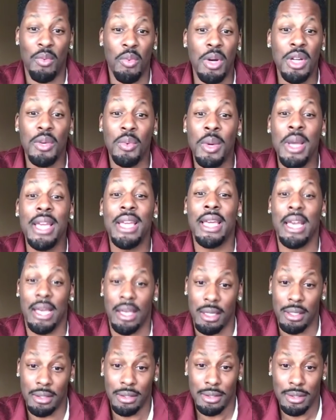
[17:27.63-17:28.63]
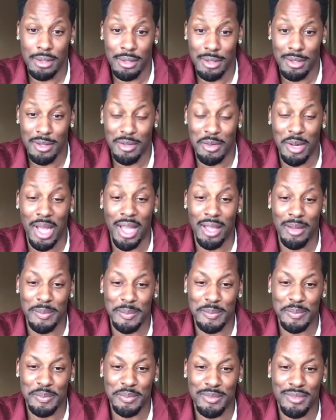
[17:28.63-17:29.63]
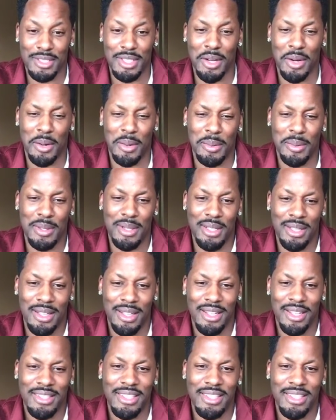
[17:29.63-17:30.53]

Hey man, what did we get? Right? So